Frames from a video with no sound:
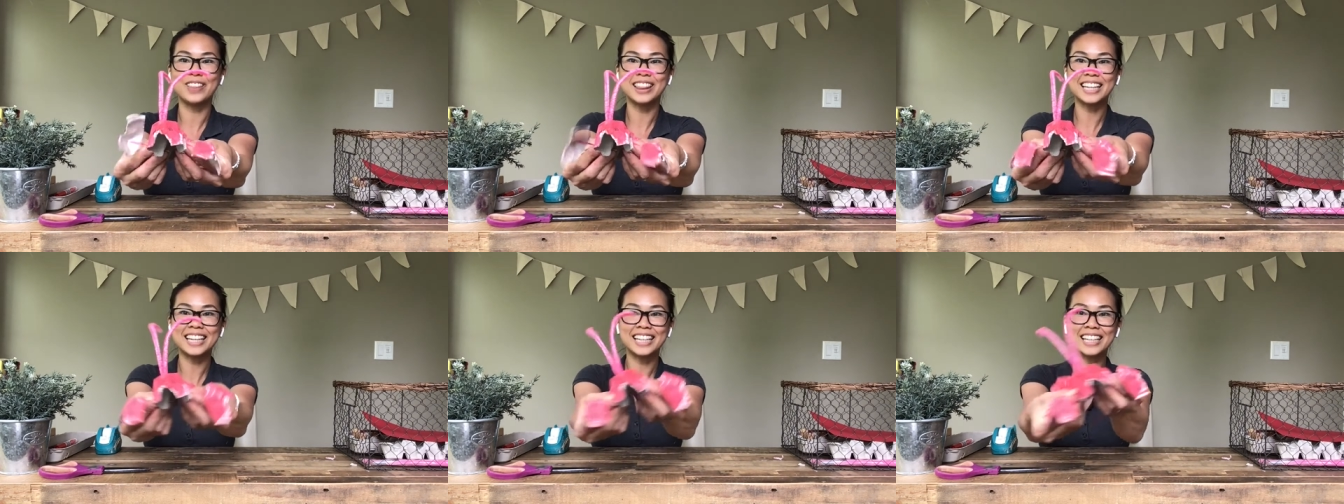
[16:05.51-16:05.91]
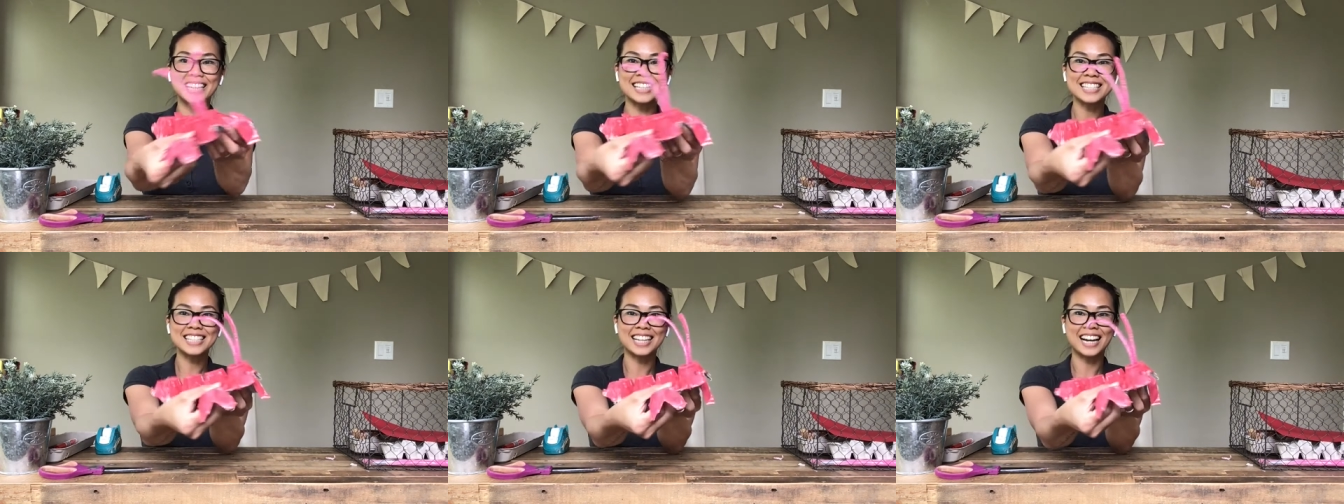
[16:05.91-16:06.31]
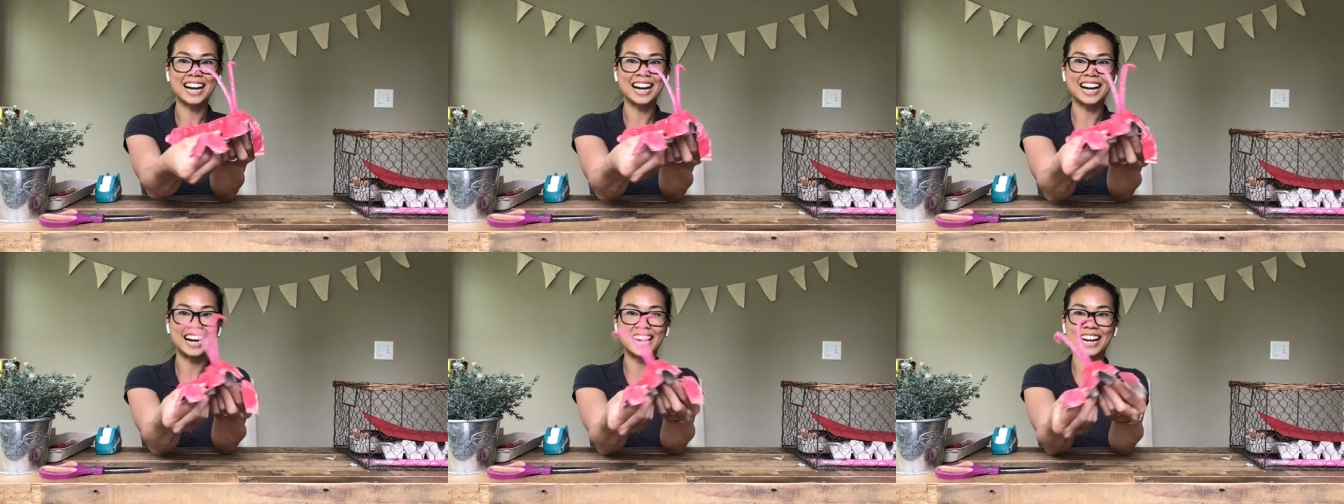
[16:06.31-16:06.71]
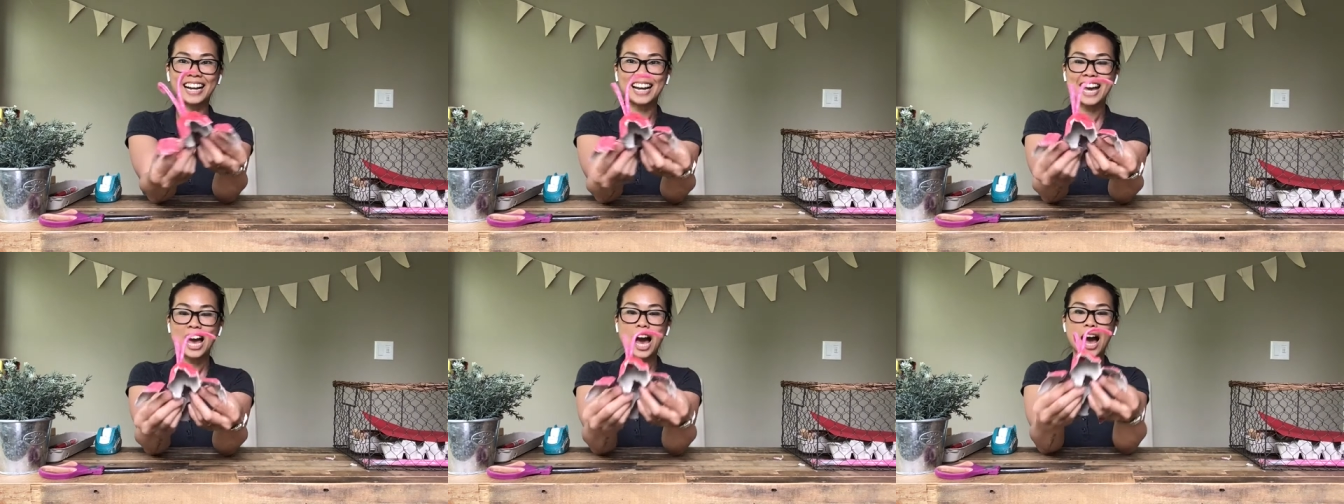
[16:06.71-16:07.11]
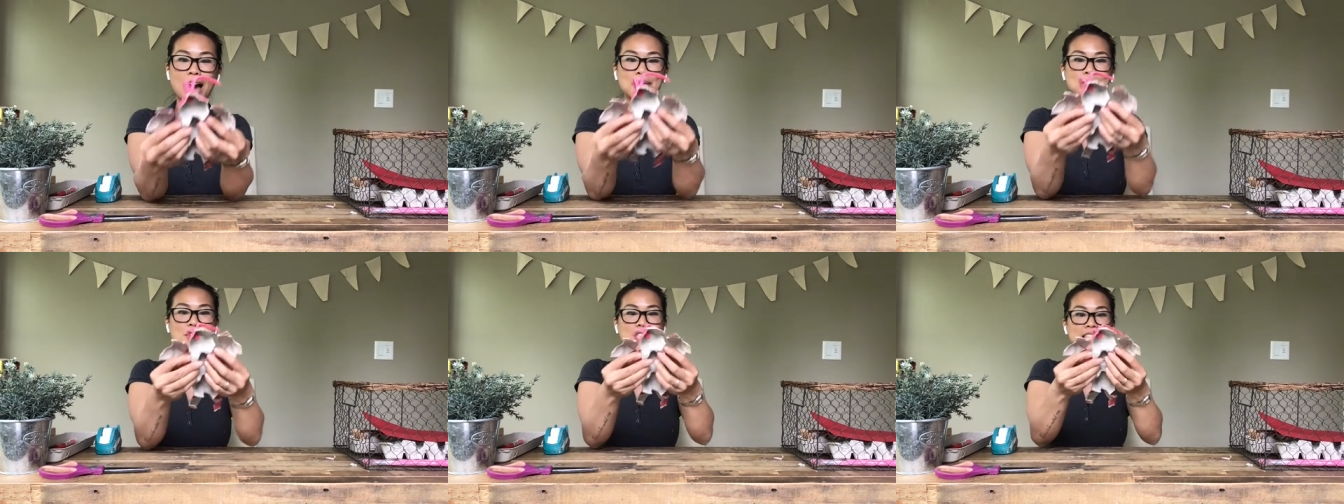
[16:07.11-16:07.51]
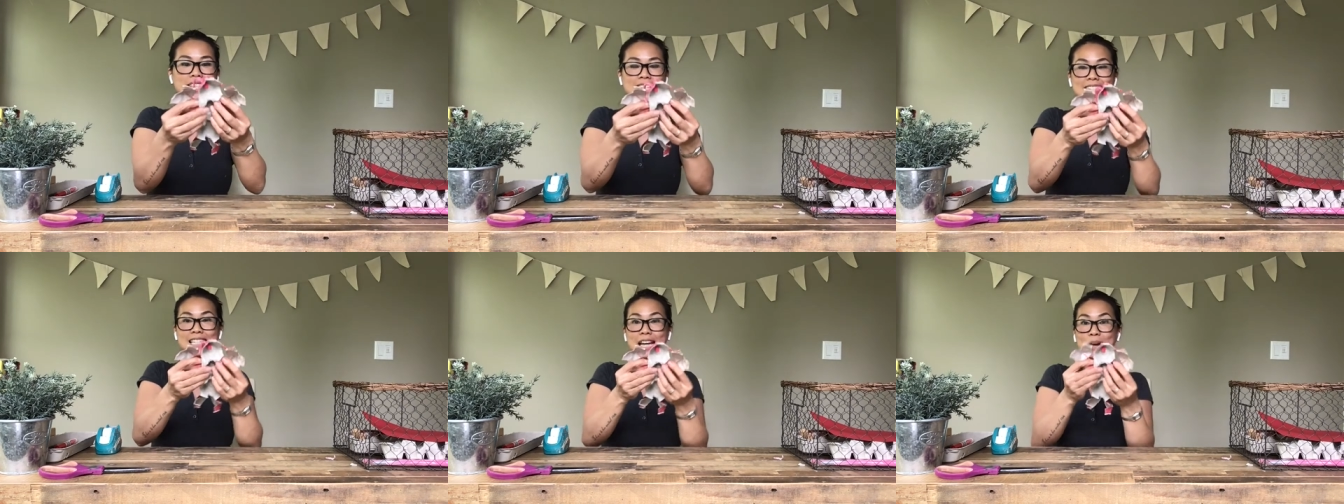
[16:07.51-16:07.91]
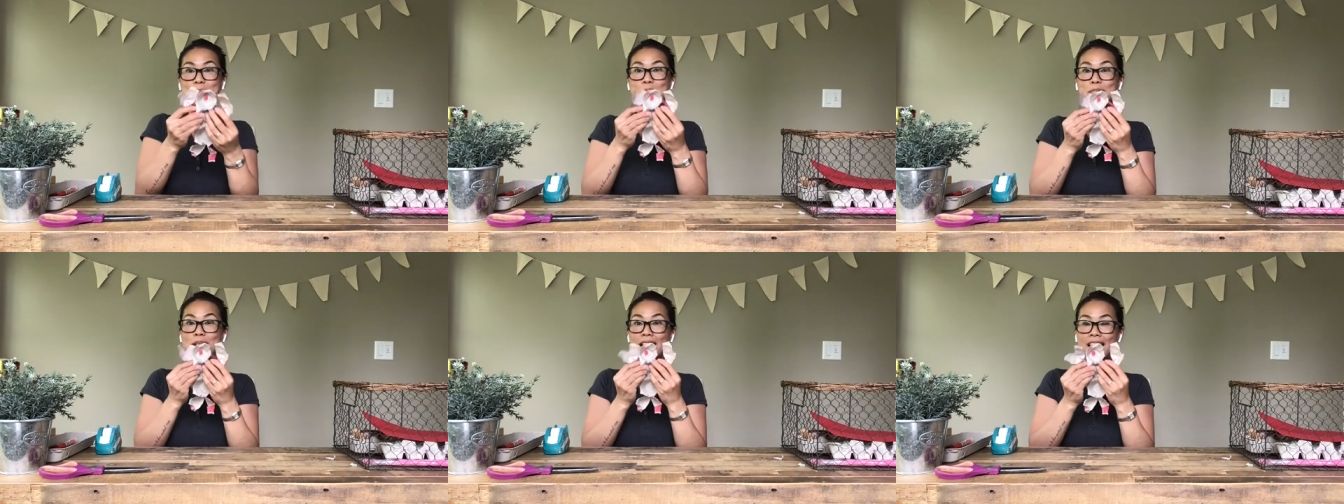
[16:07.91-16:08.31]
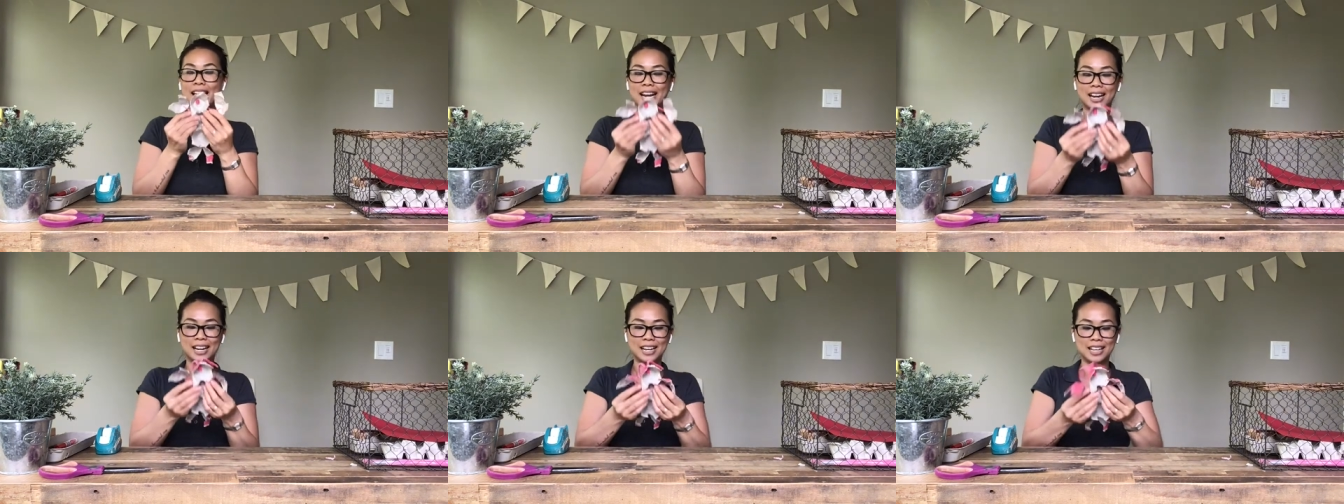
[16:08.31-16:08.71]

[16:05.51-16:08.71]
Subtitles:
Look at this guy. I'm just gonna tape my